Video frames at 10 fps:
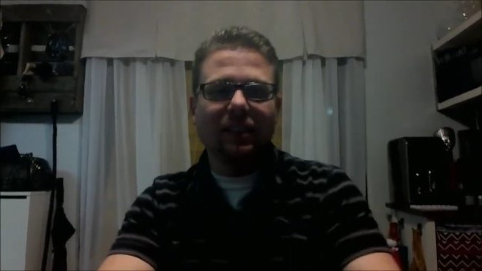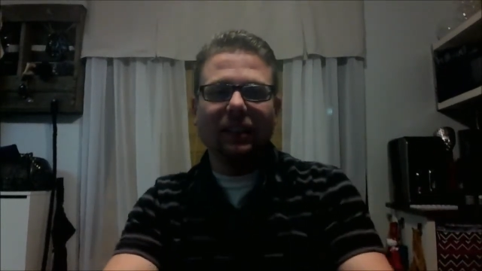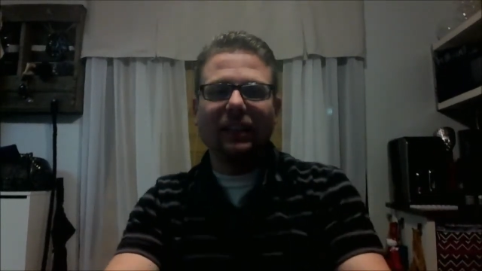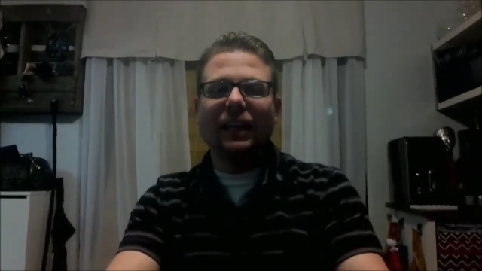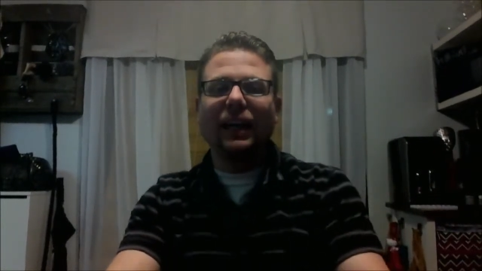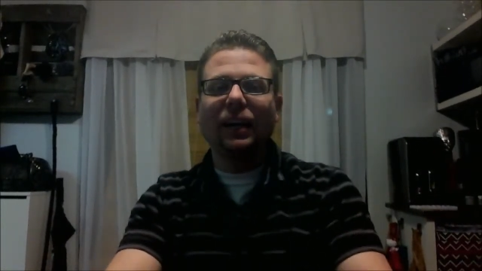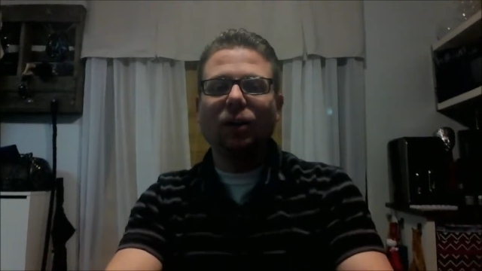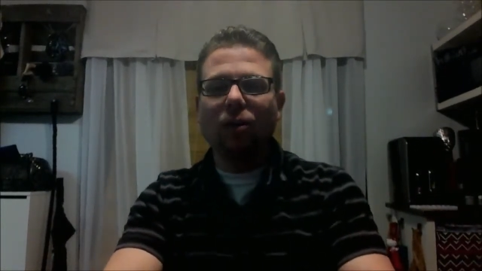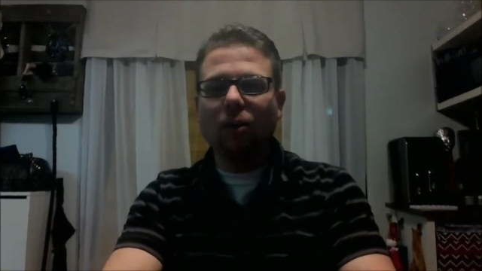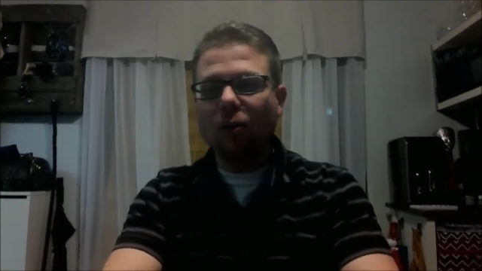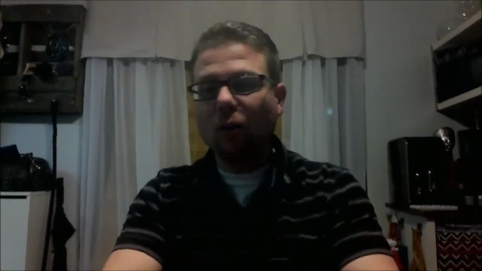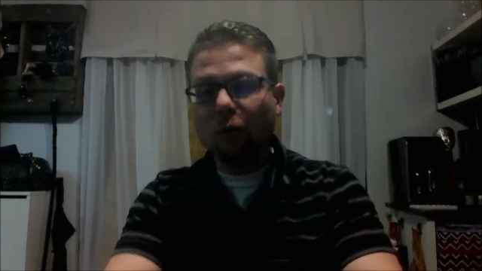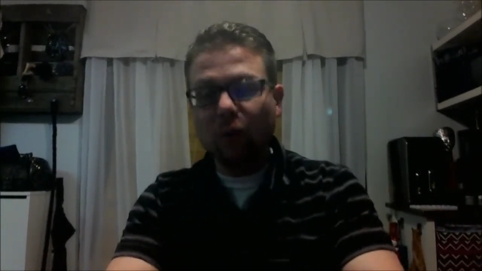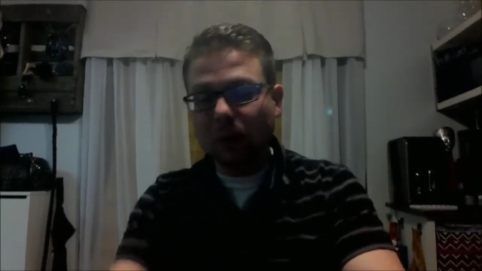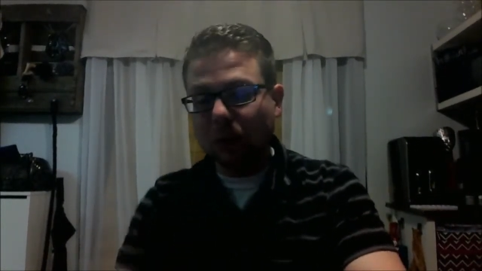and had no
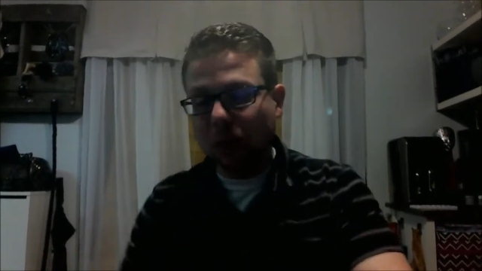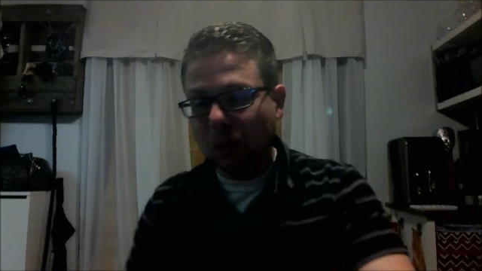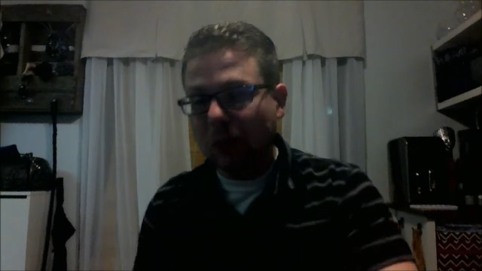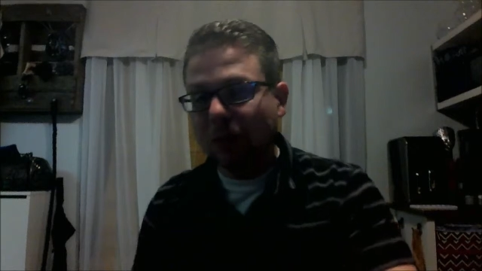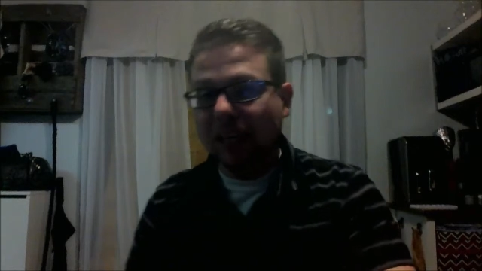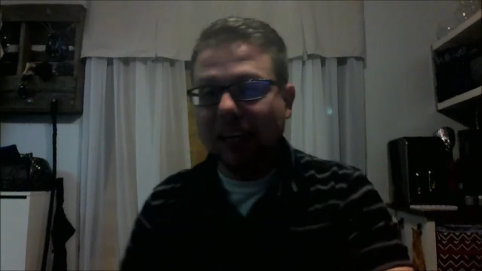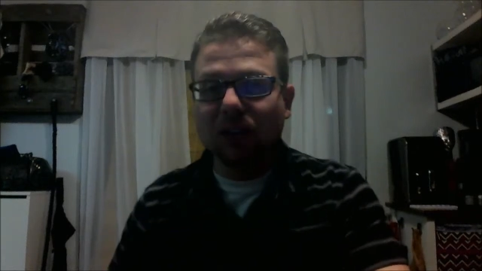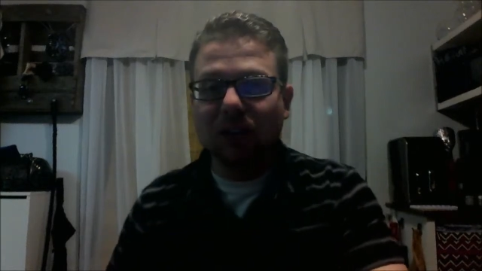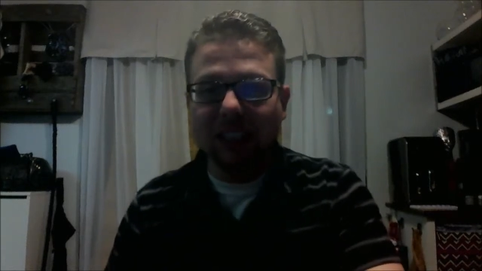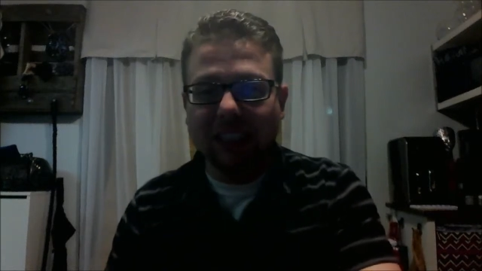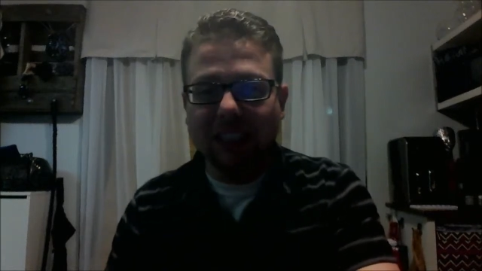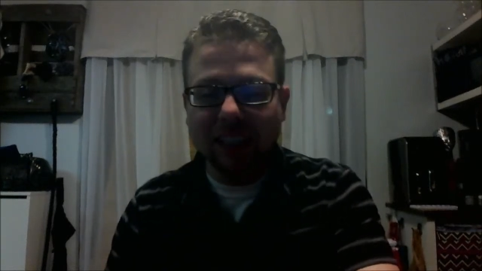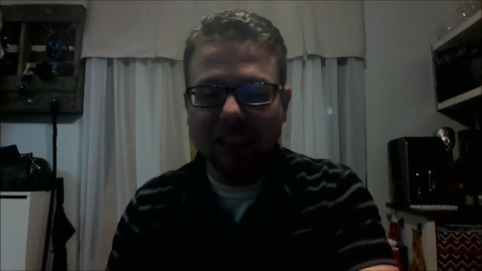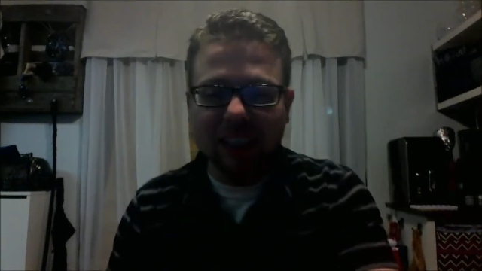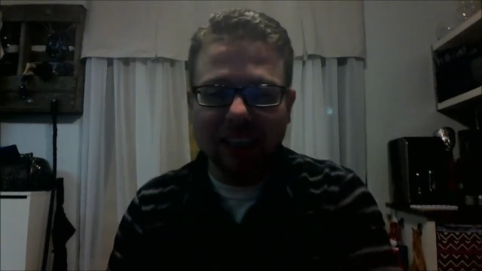real clue what I was actually
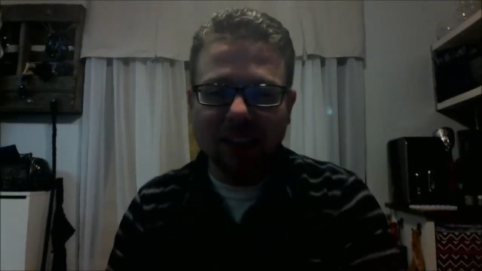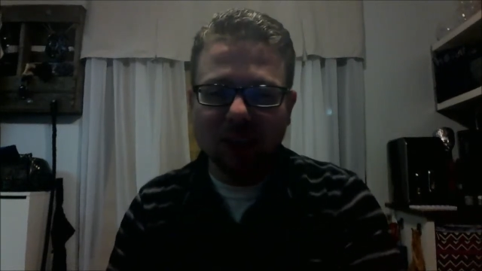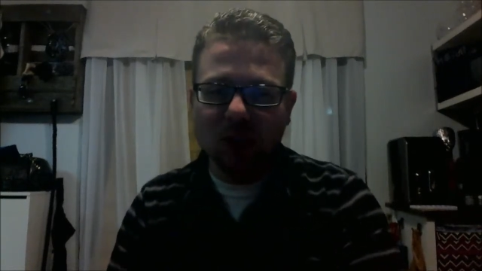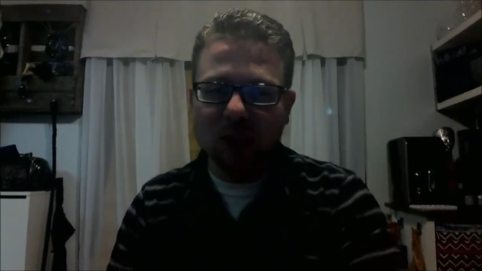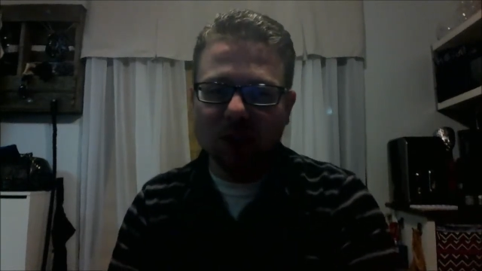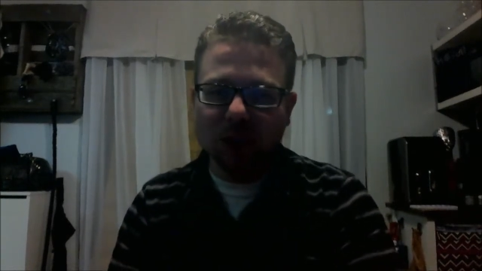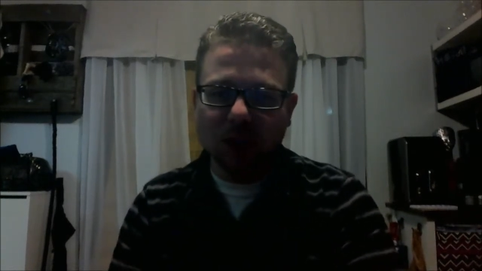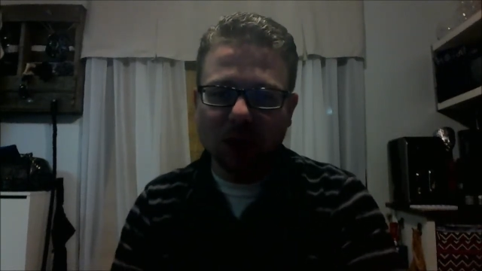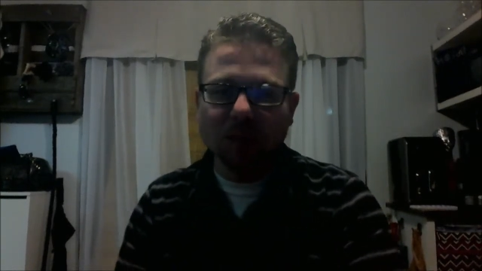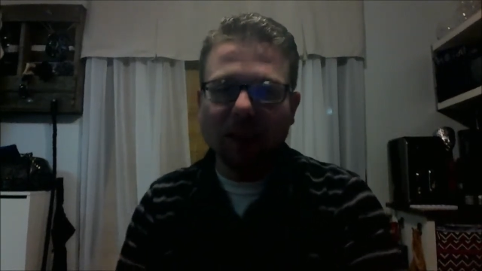getting into for sure.